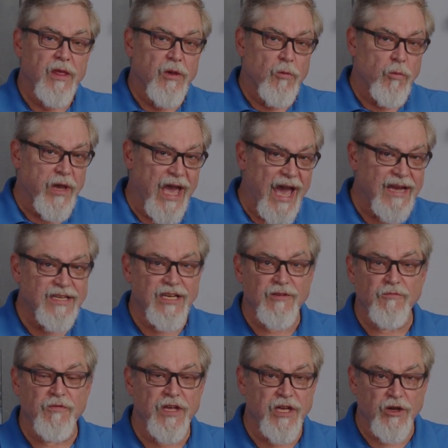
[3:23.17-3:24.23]
We had to
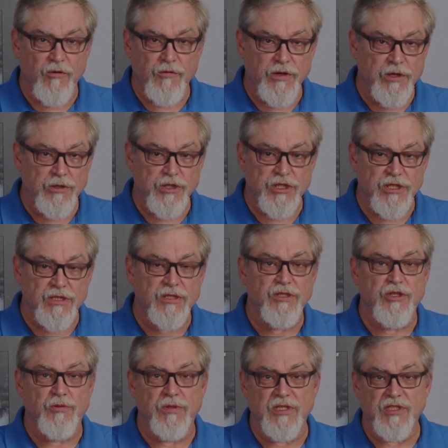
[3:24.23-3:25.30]
configure Fusion
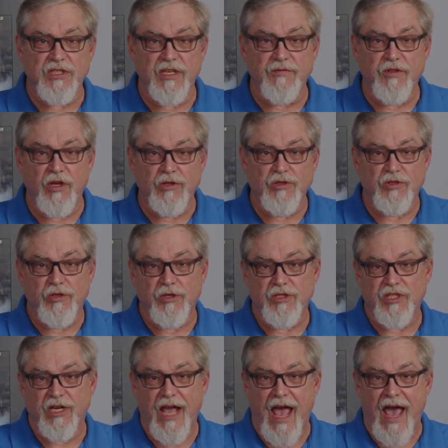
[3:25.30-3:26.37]
to receive those alerts
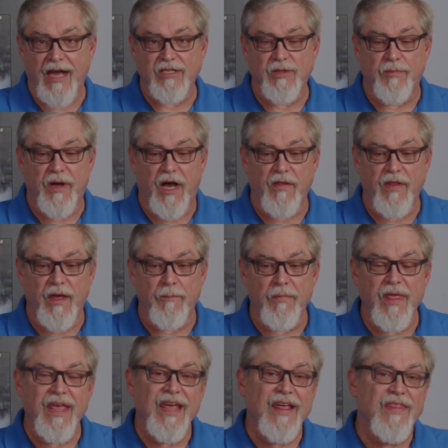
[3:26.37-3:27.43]
and act upon them.
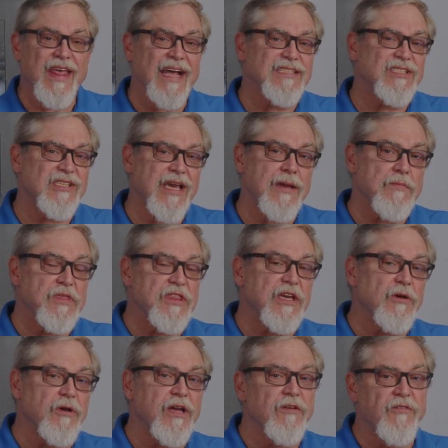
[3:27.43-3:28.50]
That same
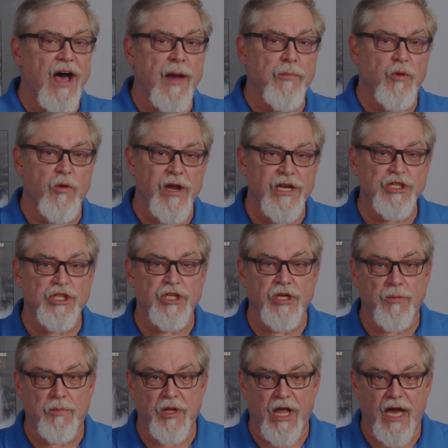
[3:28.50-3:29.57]
theory of operation
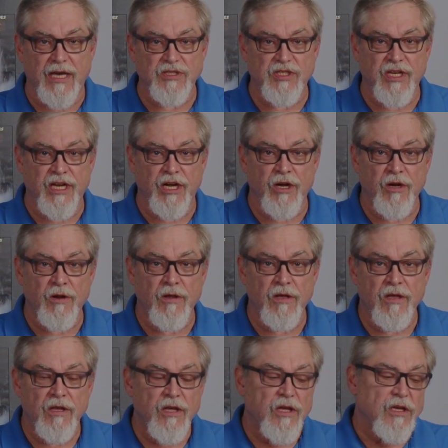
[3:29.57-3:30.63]
applies here.
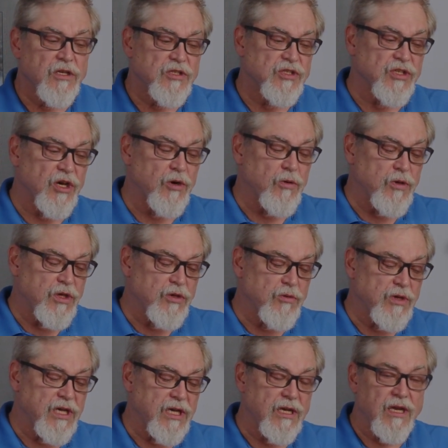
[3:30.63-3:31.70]
So you
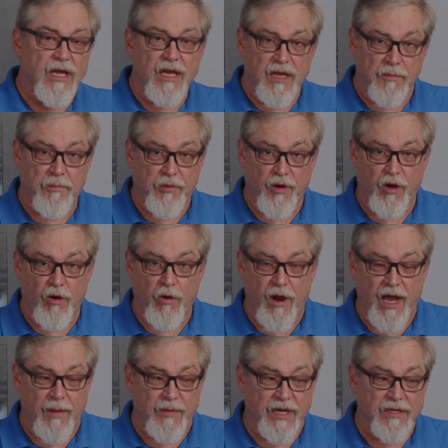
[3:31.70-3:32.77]
need in
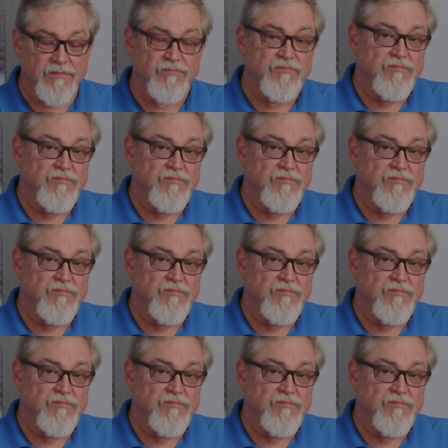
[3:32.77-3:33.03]
programming,